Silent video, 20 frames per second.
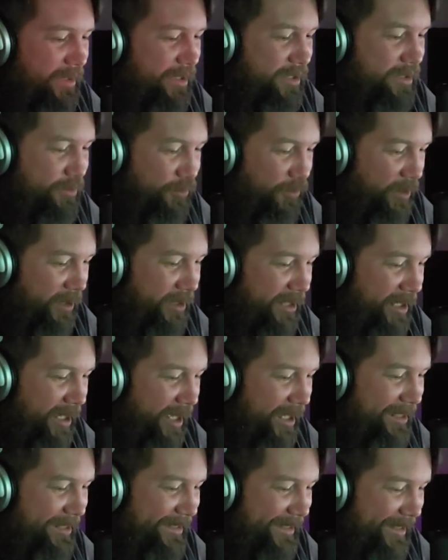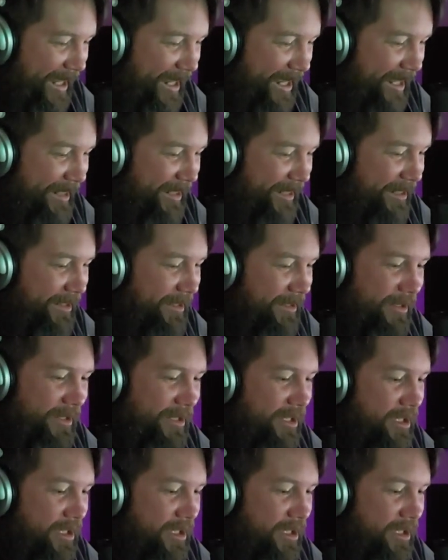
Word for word: this one guy, Danny,